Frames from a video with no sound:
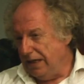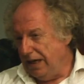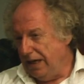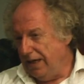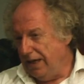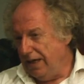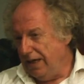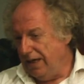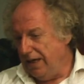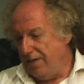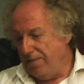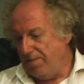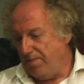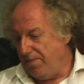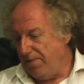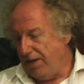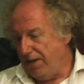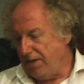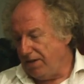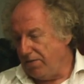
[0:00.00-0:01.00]
and then they,
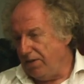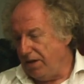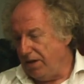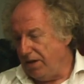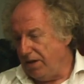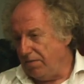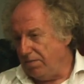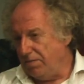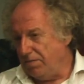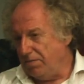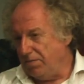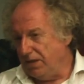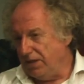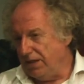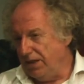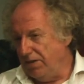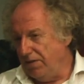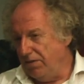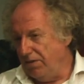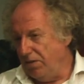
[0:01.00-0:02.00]
they screw it up because
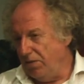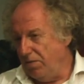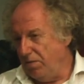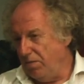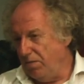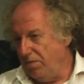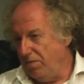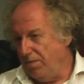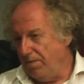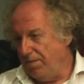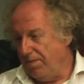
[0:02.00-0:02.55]
they don't know.